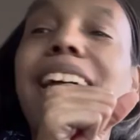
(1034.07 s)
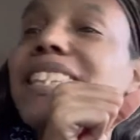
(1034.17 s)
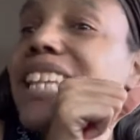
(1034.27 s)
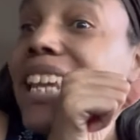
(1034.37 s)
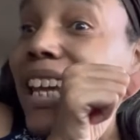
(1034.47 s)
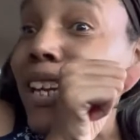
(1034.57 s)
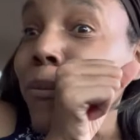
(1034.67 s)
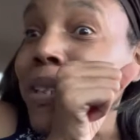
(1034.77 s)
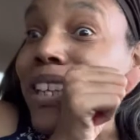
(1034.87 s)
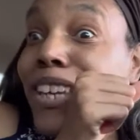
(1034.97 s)
The lady
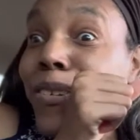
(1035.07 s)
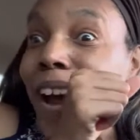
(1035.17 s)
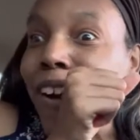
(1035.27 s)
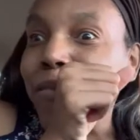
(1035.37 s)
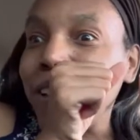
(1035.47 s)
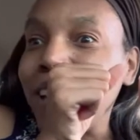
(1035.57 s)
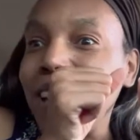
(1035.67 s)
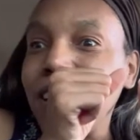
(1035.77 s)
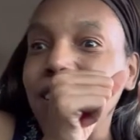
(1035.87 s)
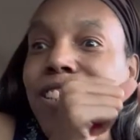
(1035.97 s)
with the cute outfit,
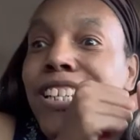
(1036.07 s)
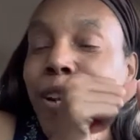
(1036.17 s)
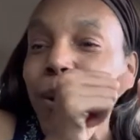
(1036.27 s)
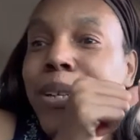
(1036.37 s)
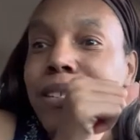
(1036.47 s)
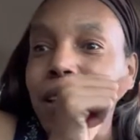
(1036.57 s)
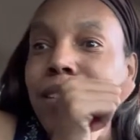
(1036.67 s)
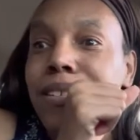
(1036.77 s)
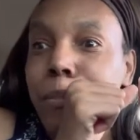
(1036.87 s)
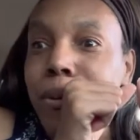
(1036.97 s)
she noticed that
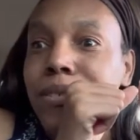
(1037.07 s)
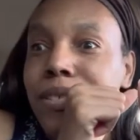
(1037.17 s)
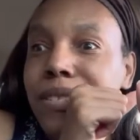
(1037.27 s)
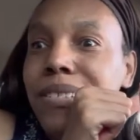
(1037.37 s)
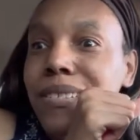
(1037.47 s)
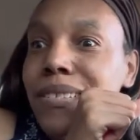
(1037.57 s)
this person's